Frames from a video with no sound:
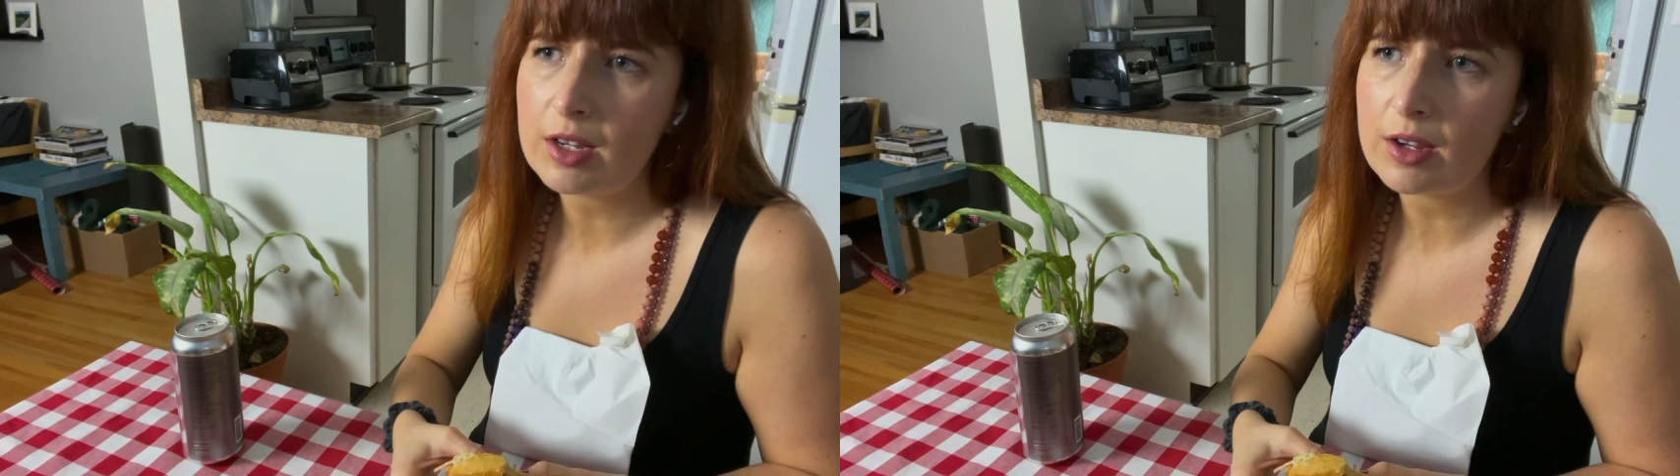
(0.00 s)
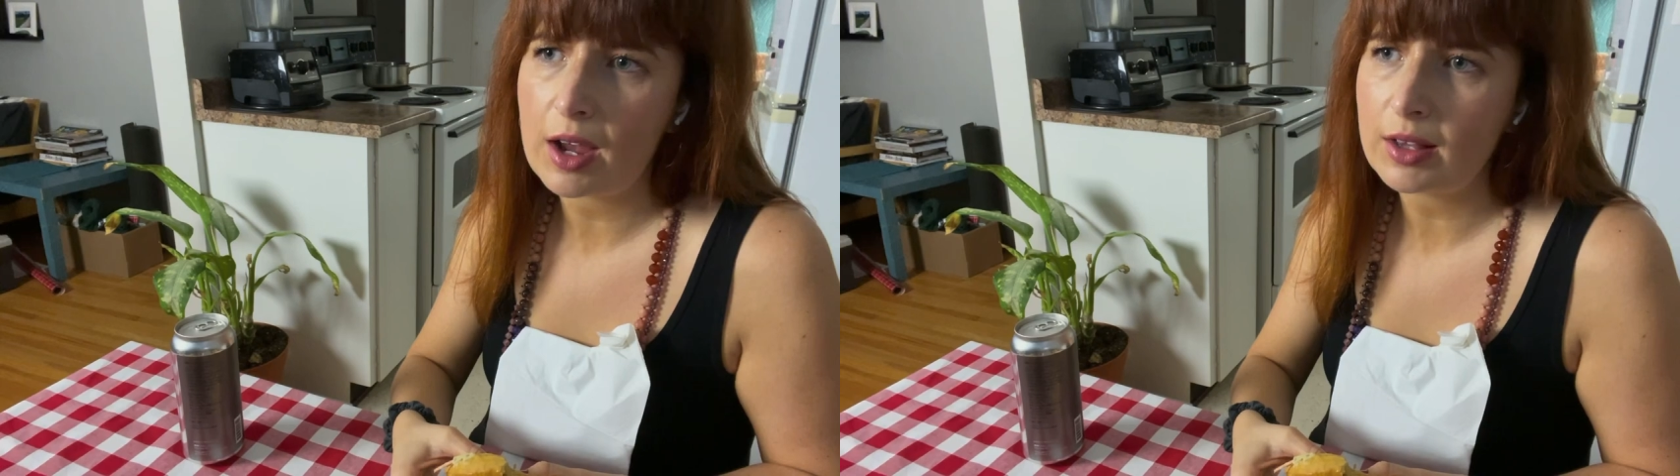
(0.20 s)

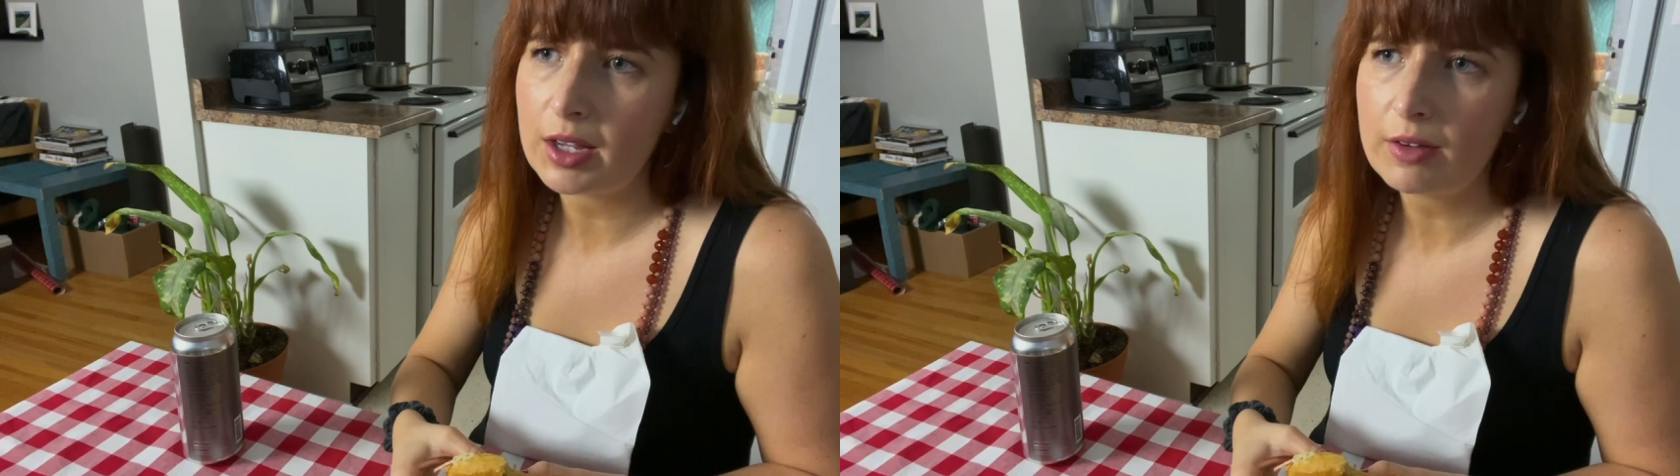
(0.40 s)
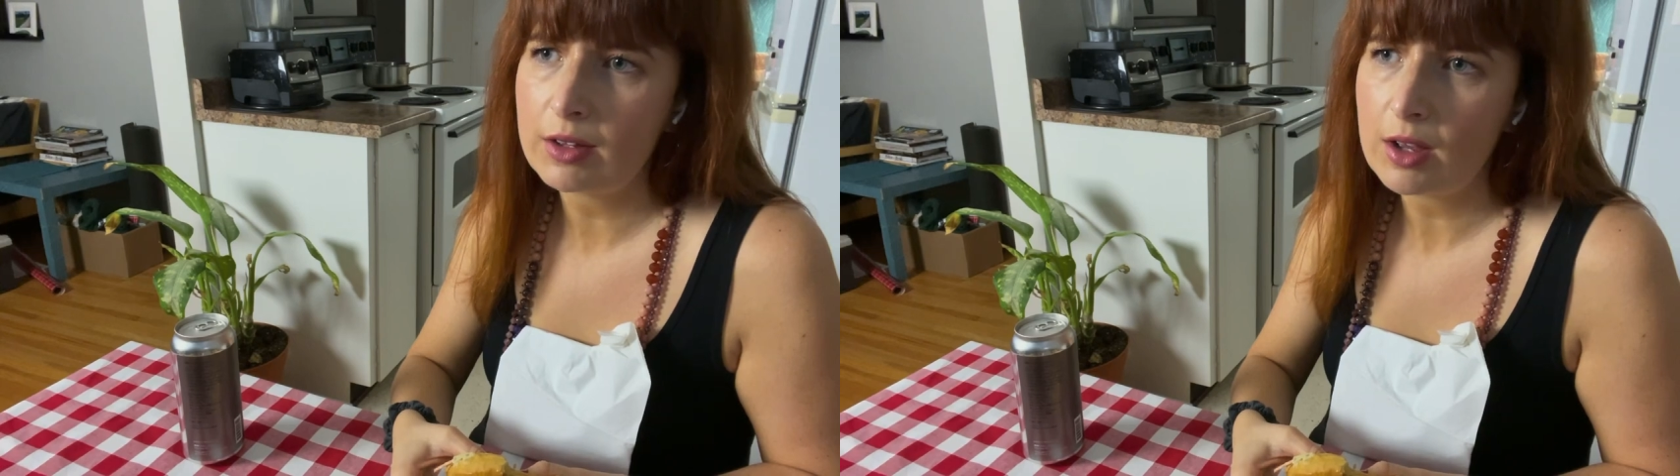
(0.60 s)
I
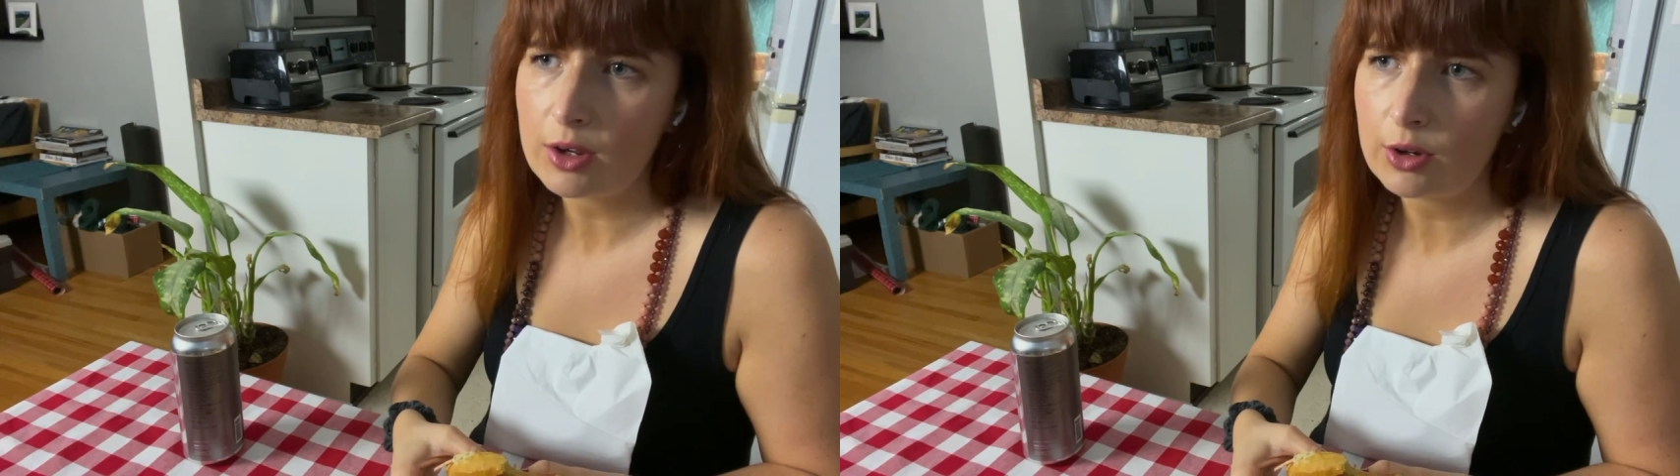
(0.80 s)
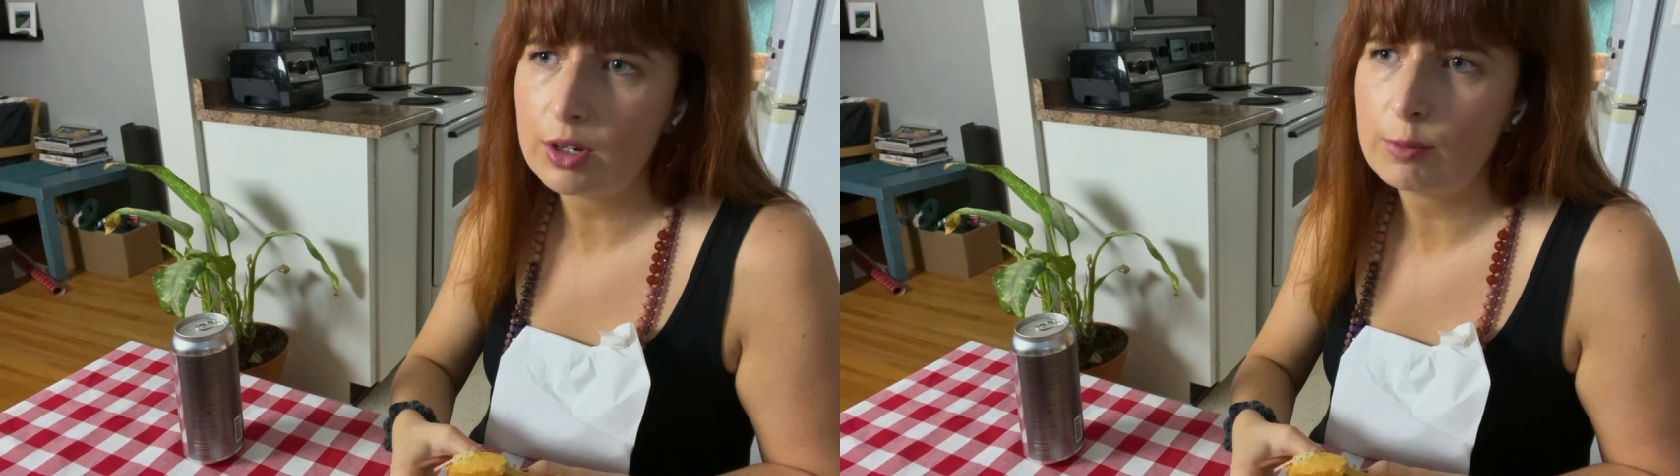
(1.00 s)
like a
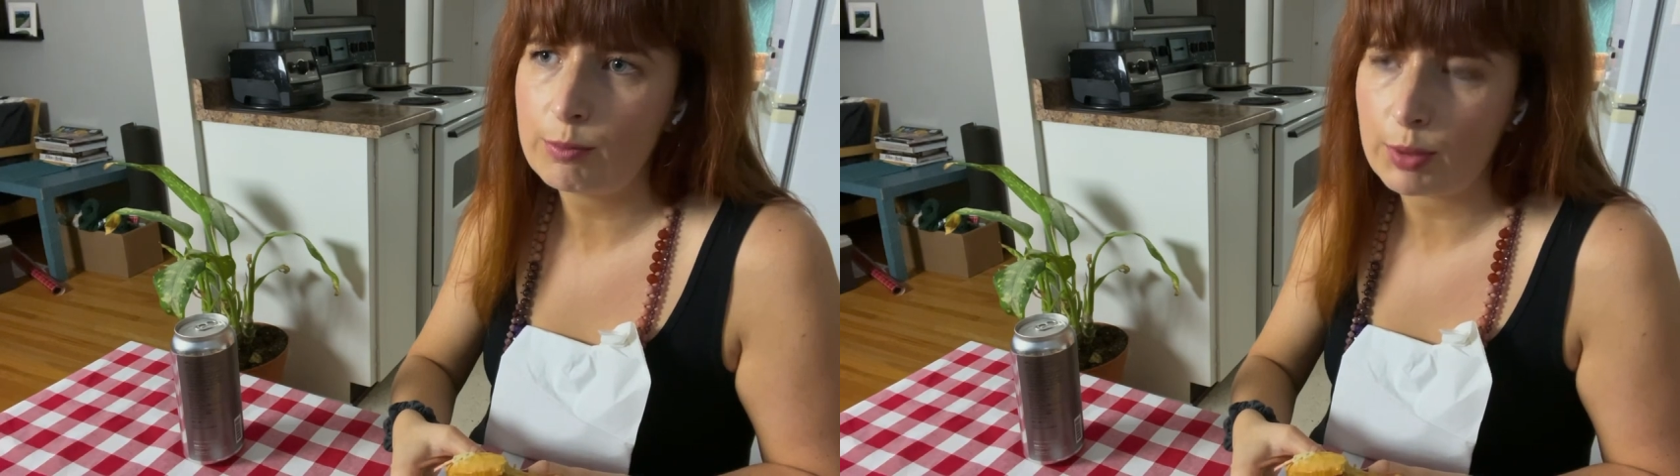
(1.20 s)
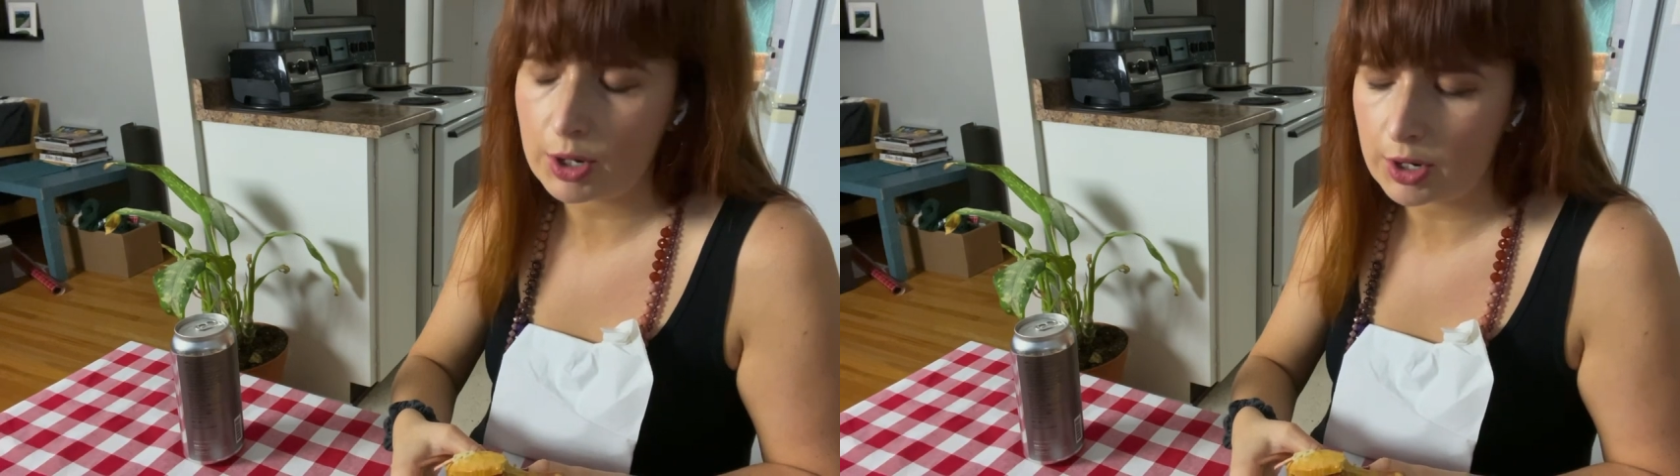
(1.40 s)
good
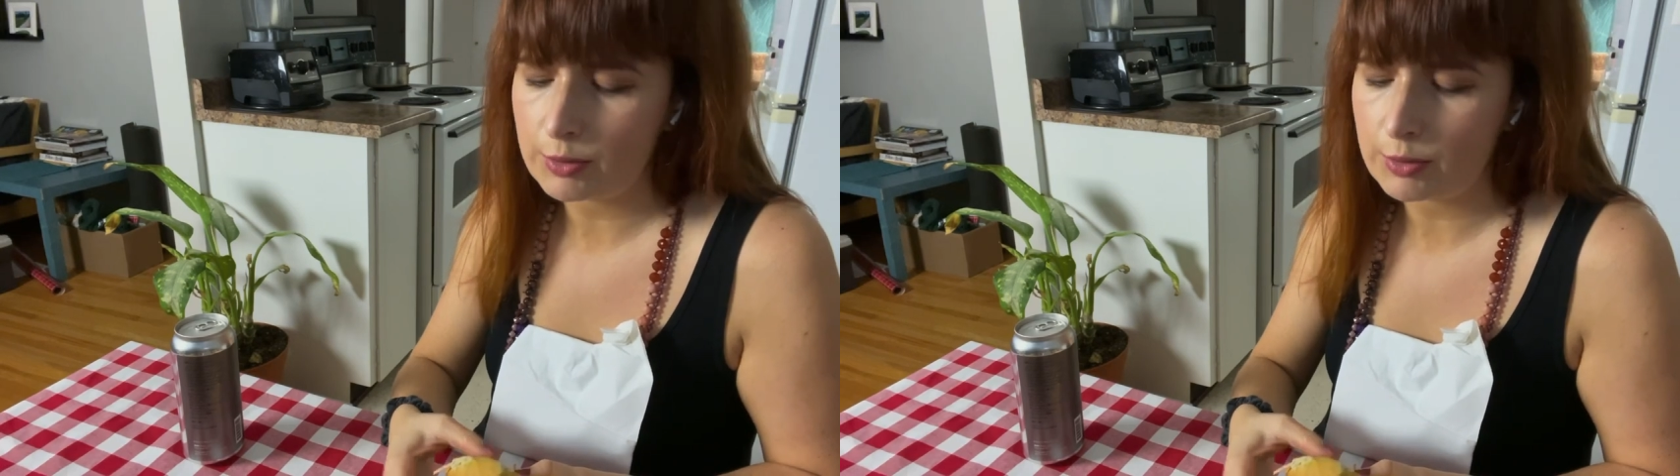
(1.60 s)
burger